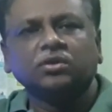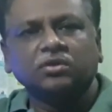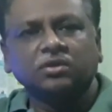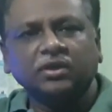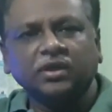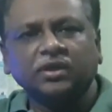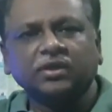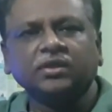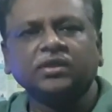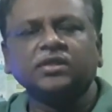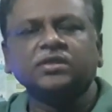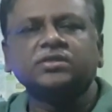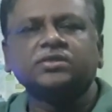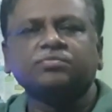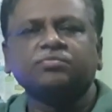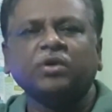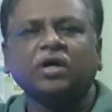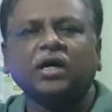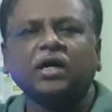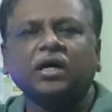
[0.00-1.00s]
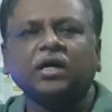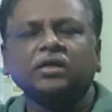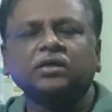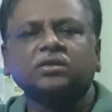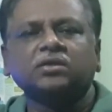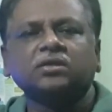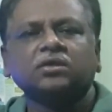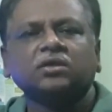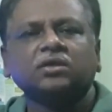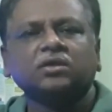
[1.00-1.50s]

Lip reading: In this part,